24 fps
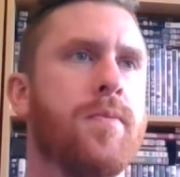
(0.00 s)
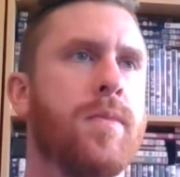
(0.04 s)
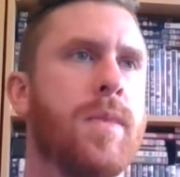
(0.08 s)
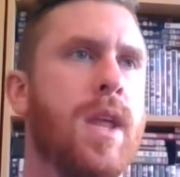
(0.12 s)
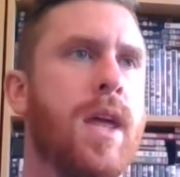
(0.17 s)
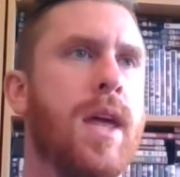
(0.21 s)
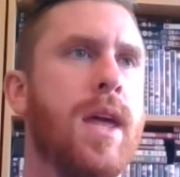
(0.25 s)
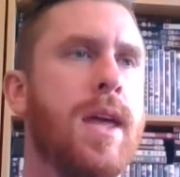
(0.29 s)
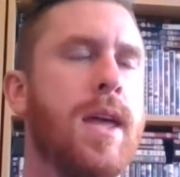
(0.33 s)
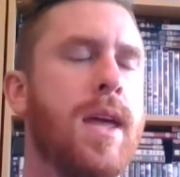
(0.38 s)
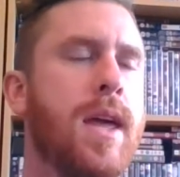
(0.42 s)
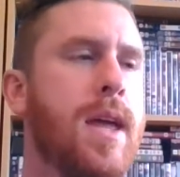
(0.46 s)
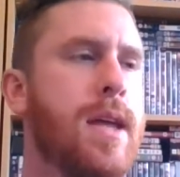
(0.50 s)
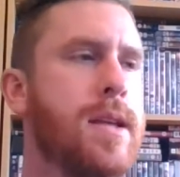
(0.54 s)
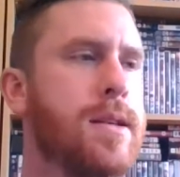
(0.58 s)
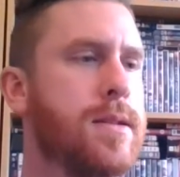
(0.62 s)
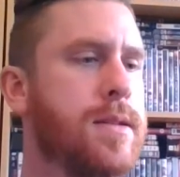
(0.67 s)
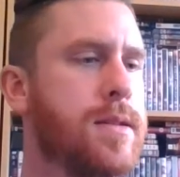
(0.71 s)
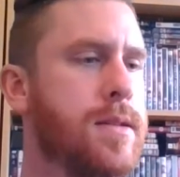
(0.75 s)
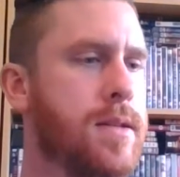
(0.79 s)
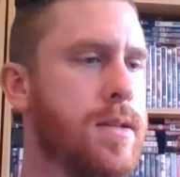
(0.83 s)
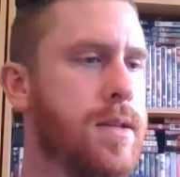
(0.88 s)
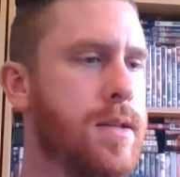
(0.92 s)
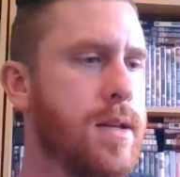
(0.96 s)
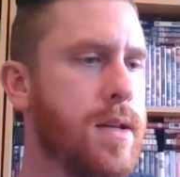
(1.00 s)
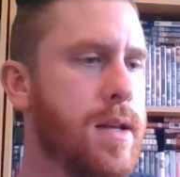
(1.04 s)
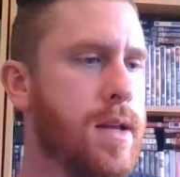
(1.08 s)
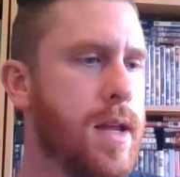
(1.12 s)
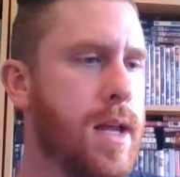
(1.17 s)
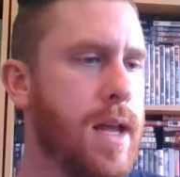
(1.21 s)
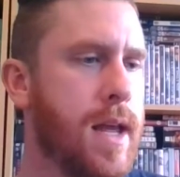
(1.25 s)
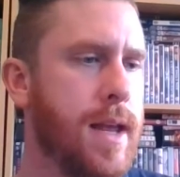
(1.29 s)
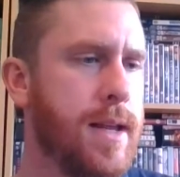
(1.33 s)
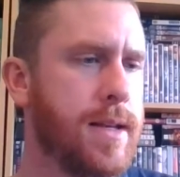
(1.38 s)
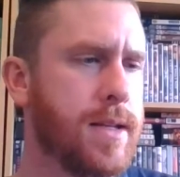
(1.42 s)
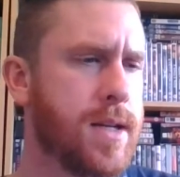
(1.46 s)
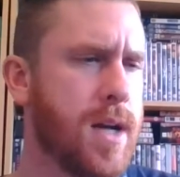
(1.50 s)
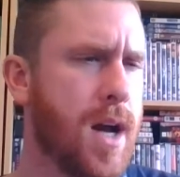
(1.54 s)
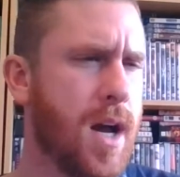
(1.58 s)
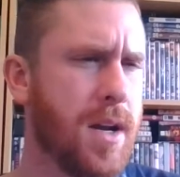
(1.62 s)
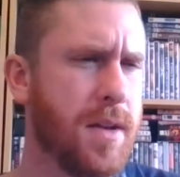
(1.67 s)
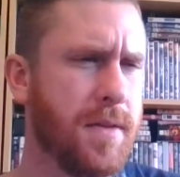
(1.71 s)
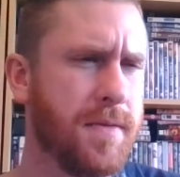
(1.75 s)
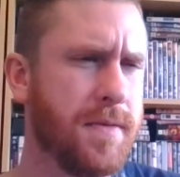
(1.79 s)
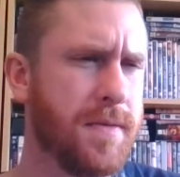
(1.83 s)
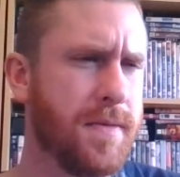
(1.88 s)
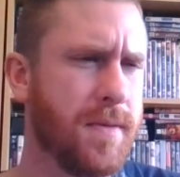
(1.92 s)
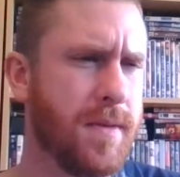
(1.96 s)
he is he's kind
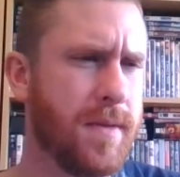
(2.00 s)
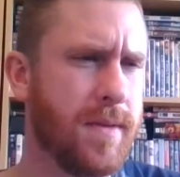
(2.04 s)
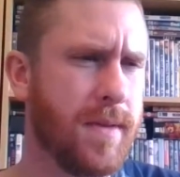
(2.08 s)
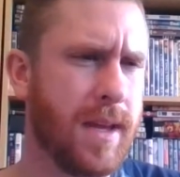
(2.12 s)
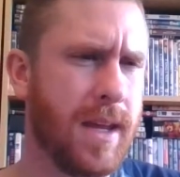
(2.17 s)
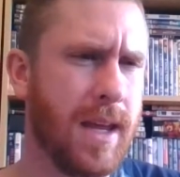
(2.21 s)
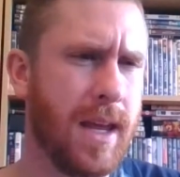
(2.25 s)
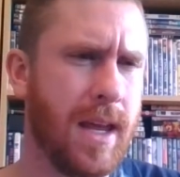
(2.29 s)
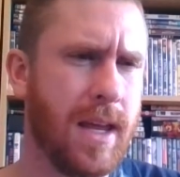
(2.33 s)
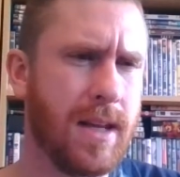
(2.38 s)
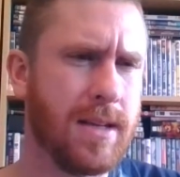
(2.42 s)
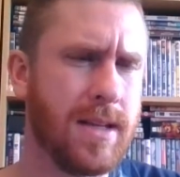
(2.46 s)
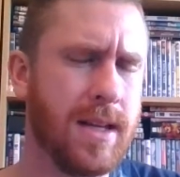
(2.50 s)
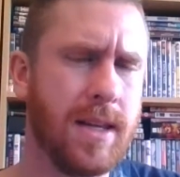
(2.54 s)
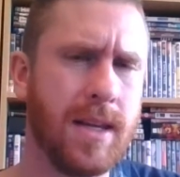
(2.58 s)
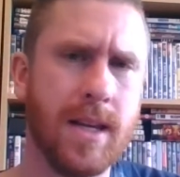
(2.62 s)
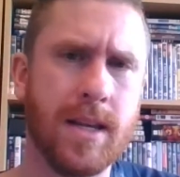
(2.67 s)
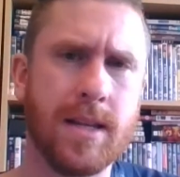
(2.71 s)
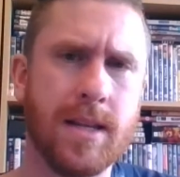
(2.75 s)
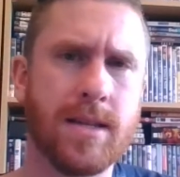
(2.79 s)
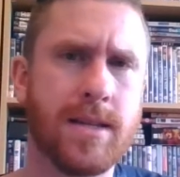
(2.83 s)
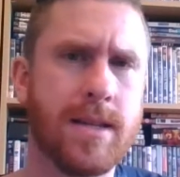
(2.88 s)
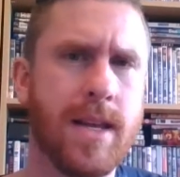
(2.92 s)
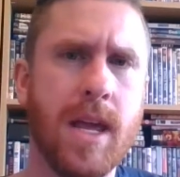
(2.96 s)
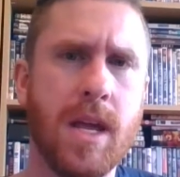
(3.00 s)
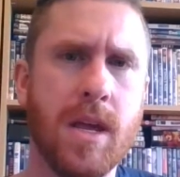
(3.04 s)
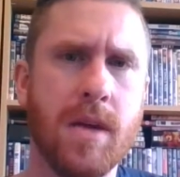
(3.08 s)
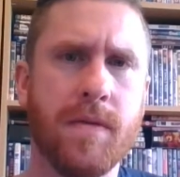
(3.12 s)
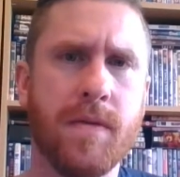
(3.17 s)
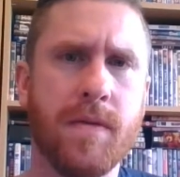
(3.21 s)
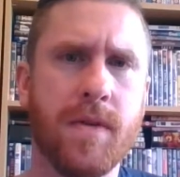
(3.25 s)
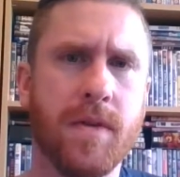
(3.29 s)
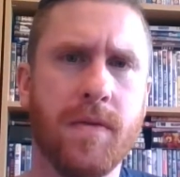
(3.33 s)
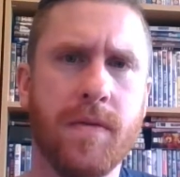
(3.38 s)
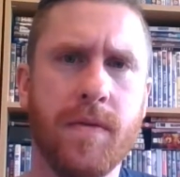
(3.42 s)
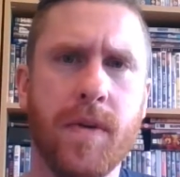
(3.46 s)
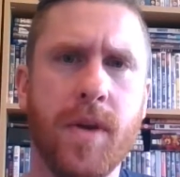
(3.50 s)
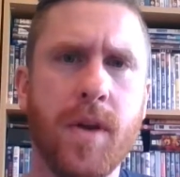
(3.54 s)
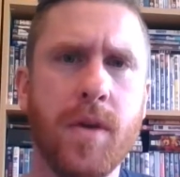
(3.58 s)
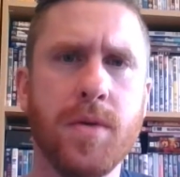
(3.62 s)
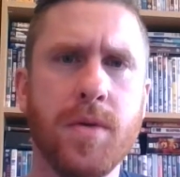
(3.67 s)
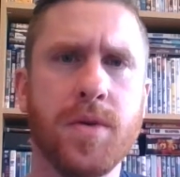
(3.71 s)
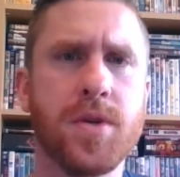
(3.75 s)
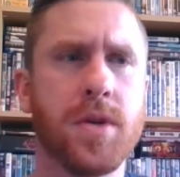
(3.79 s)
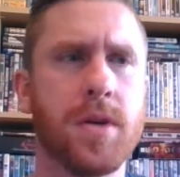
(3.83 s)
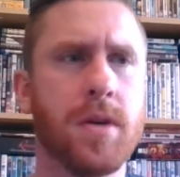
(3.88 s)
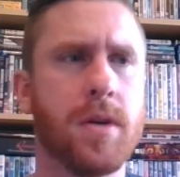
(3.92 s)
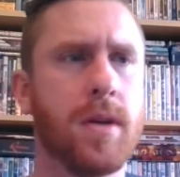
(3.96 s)
of he's in this state of
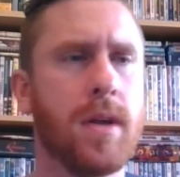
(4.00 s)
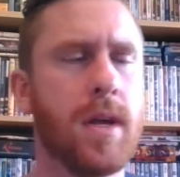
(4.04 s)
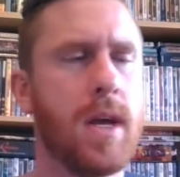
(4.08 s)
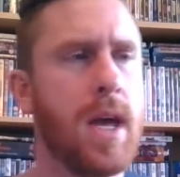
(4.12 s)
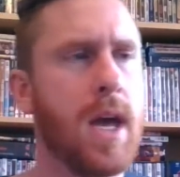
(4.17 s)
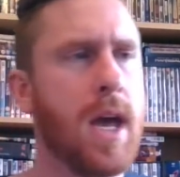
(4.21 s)
confusion.